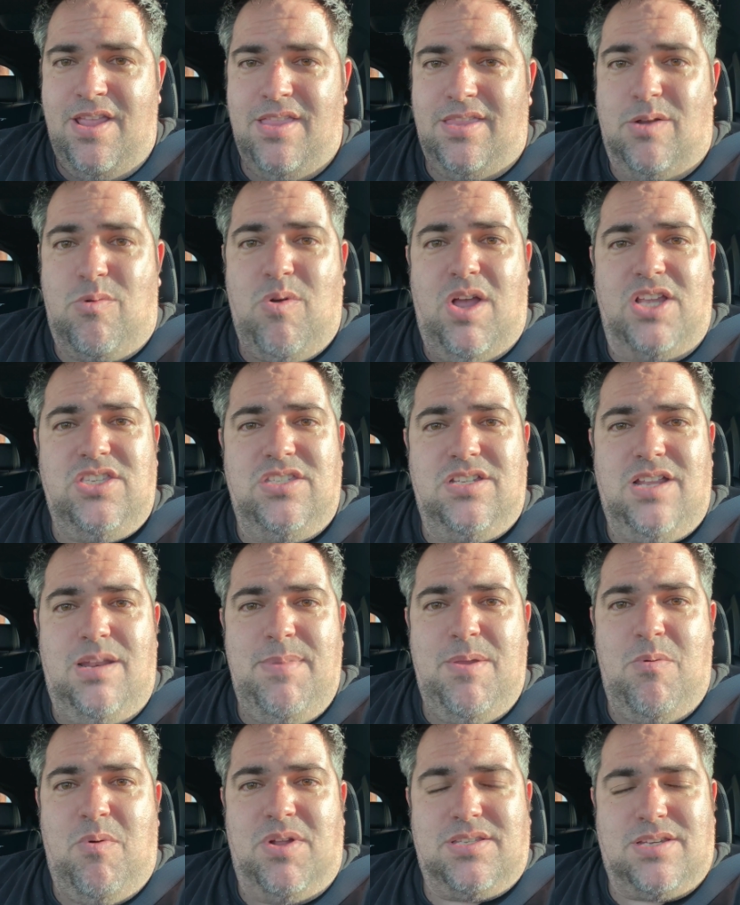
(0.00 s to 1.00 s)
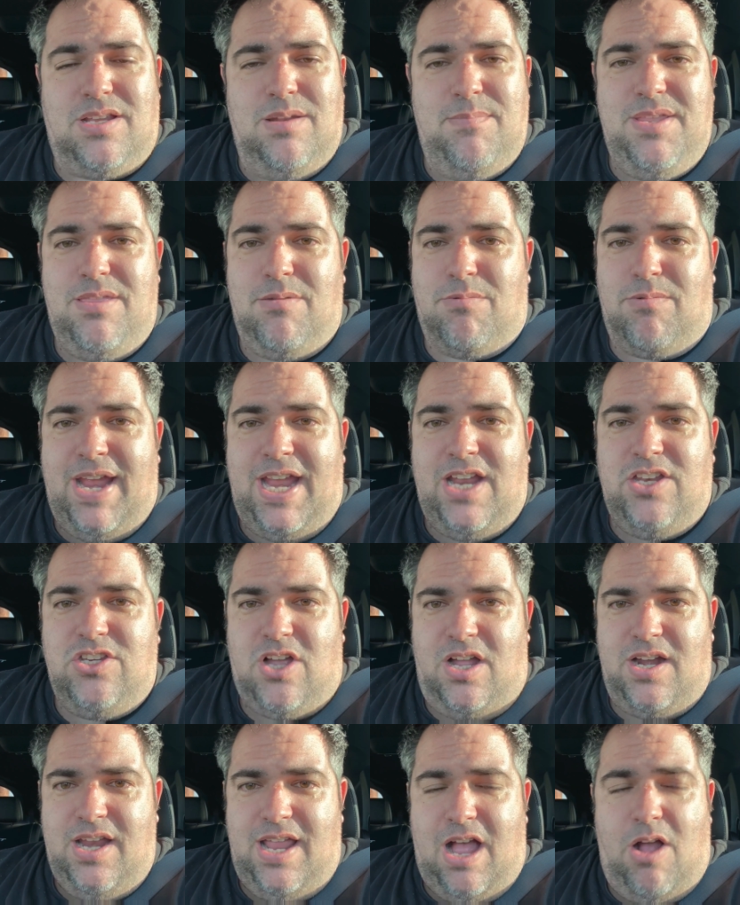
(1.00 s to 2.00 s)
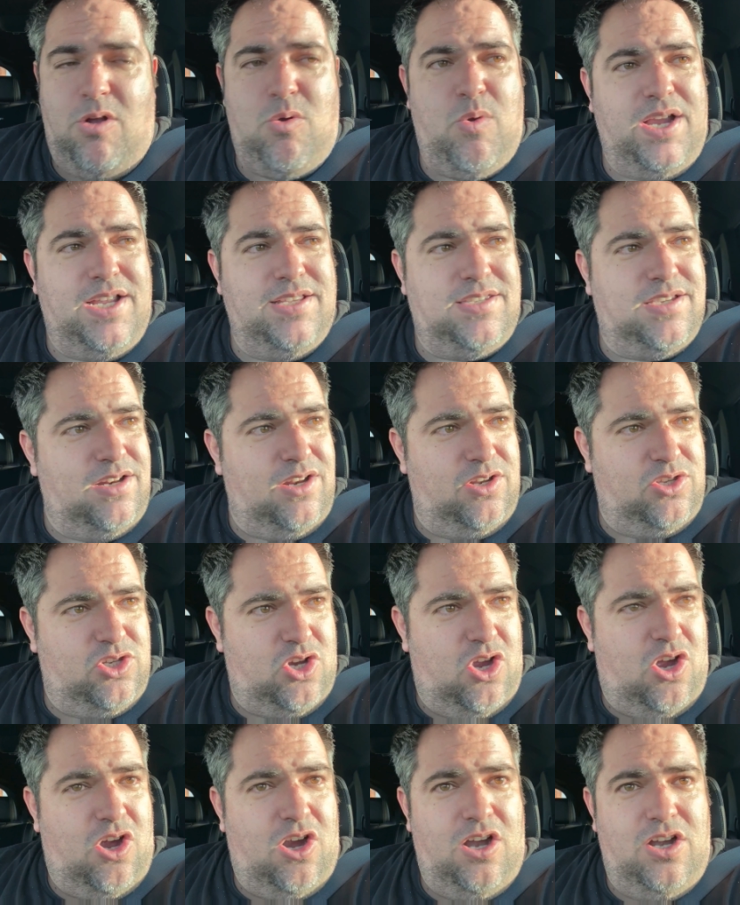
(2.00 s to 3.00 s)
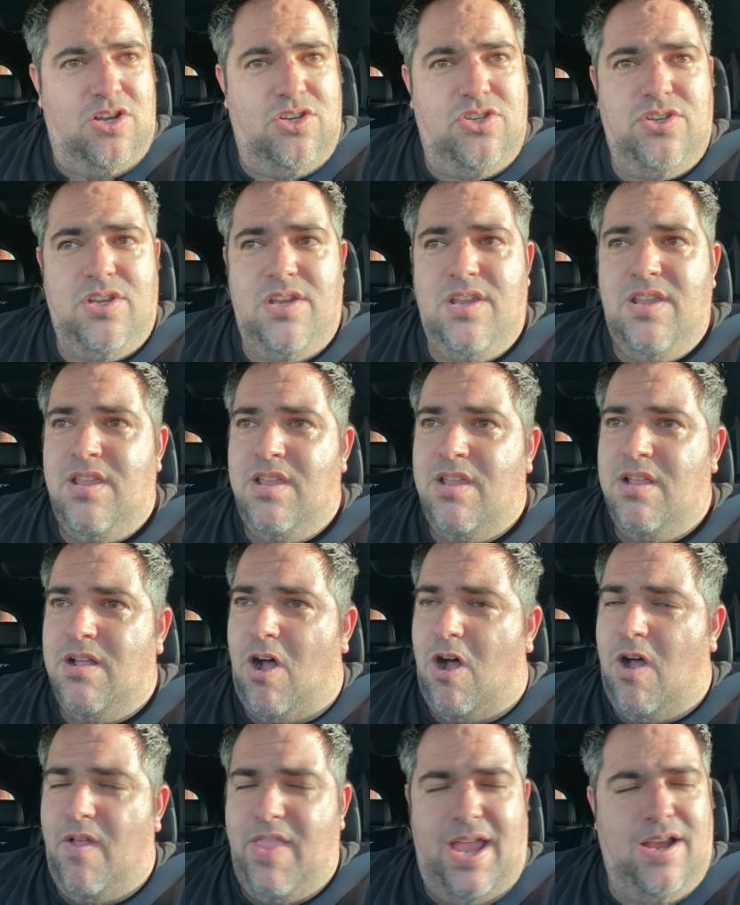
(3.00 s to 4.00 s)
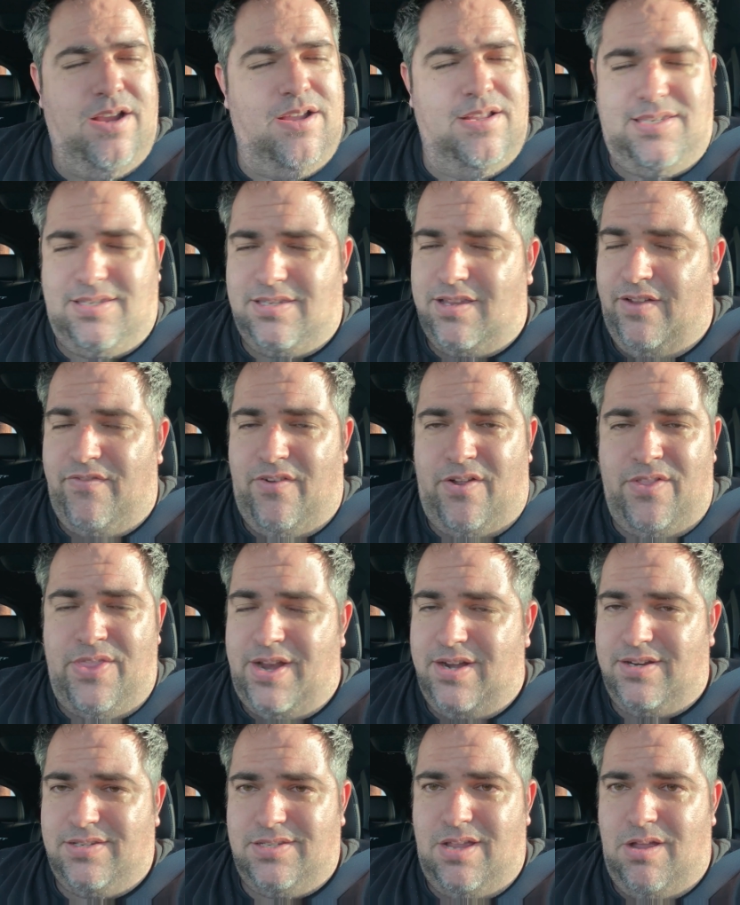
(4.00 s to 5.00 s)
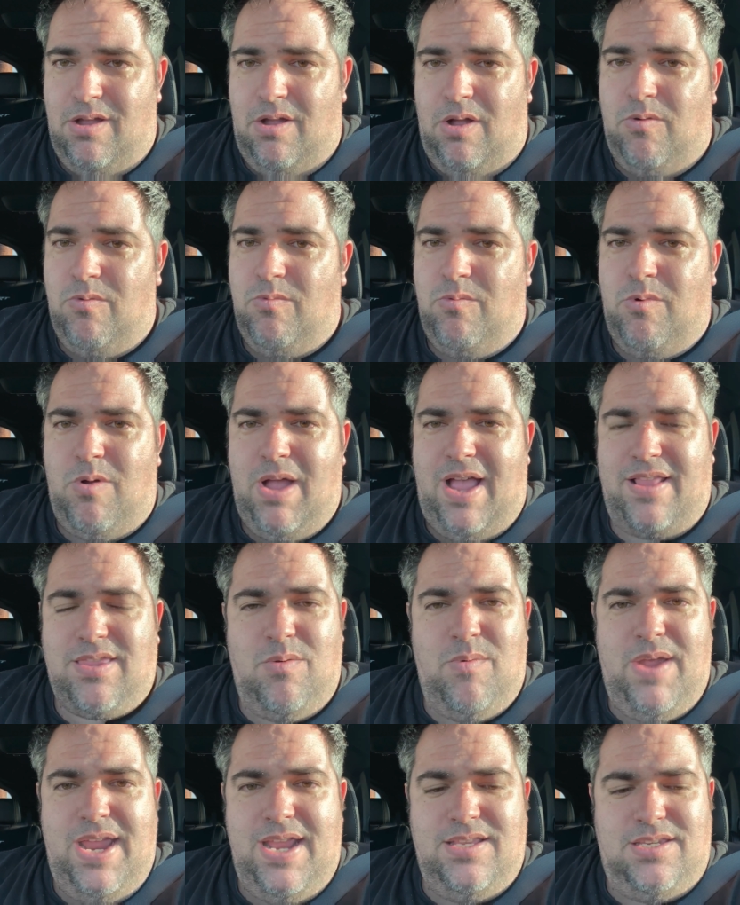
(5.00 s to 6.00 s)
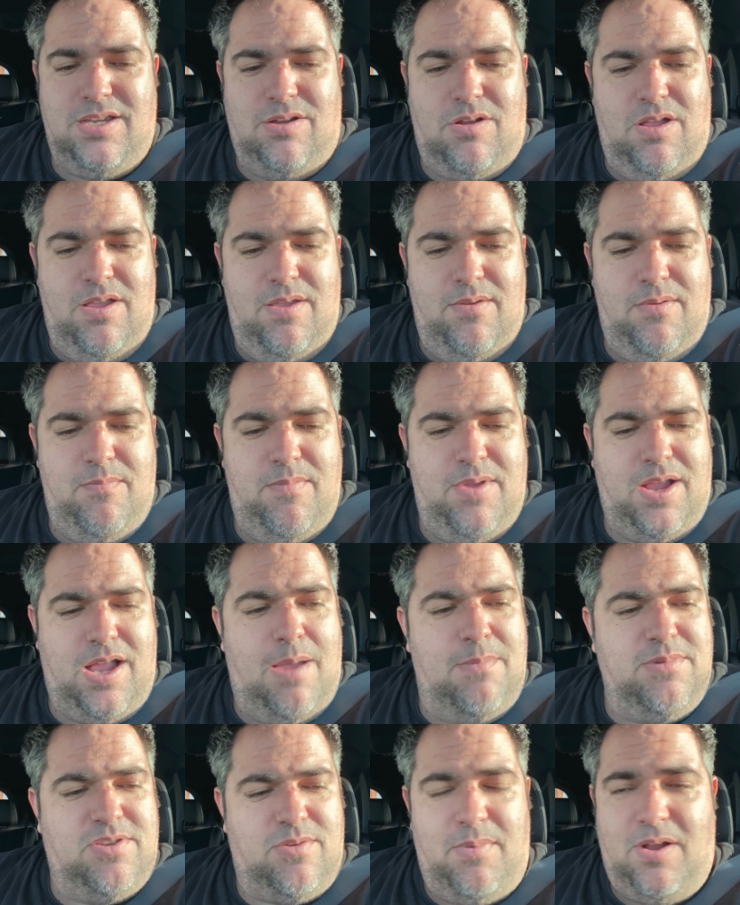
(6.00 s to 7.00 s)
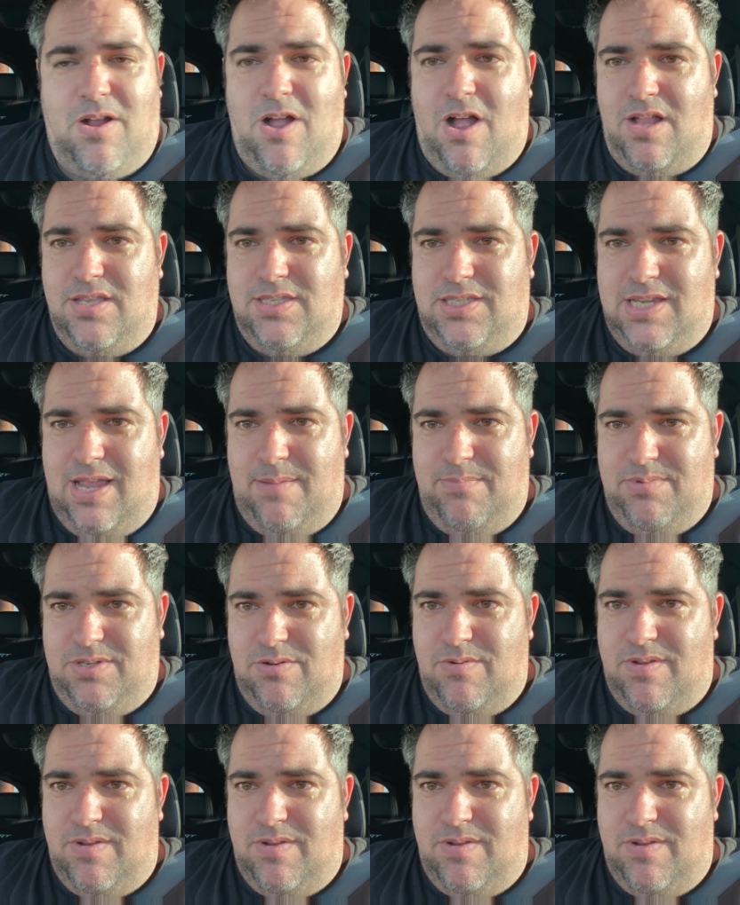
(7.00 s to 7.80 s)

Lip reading: The question is going to be, what's going to be the range on it, how quick it's going to charge, all that good stuff on there. So we'll have to wait until it becomes from a concept to